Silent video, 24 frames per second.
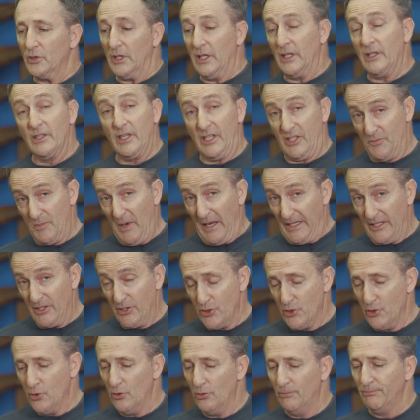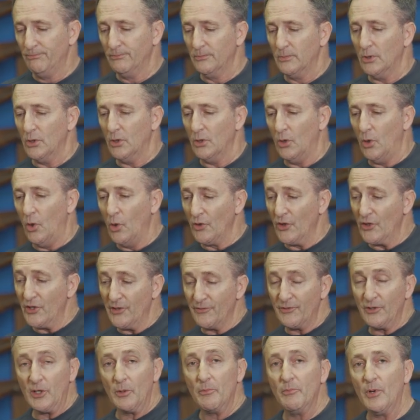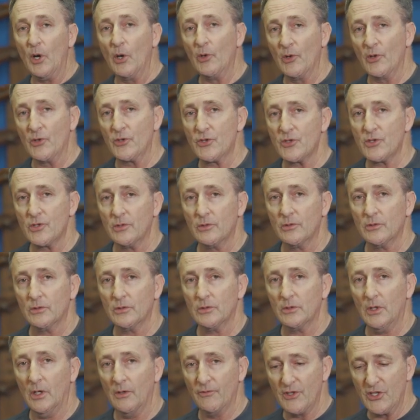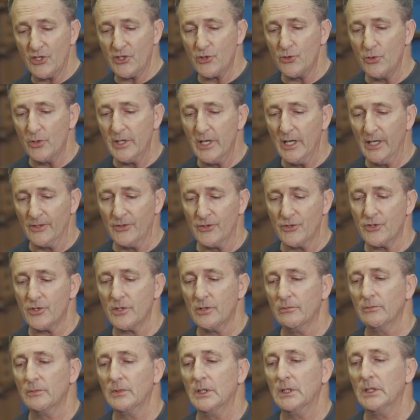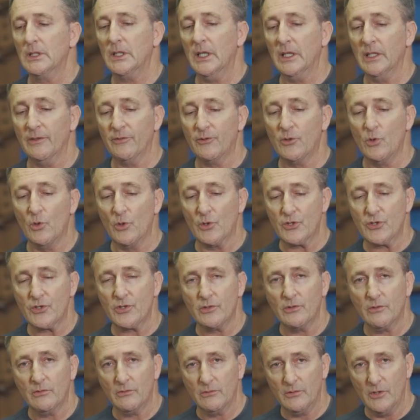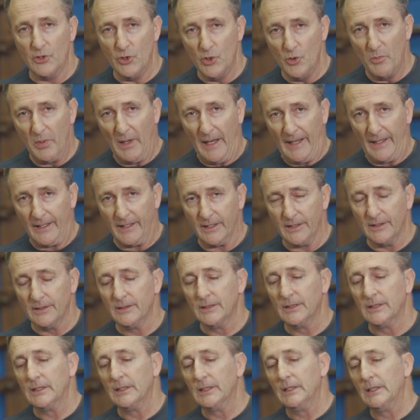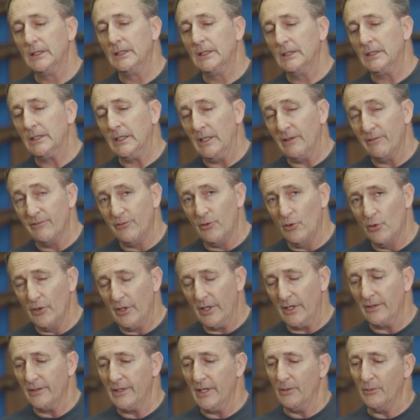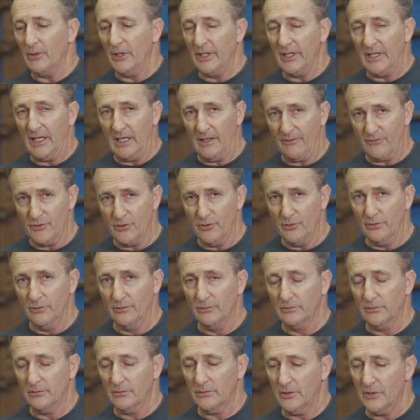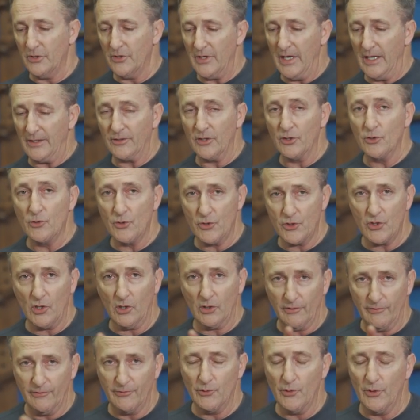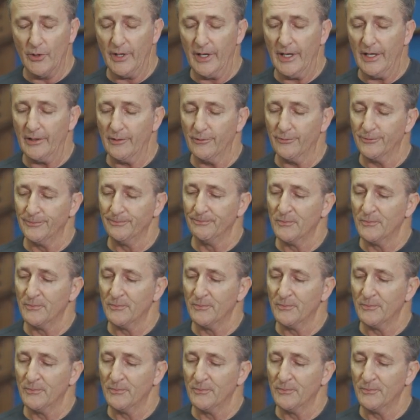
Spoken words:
and explaining to you all the different components of these two guns, and of course the new blank and forend that we're going to have to create the new stock and forend out of.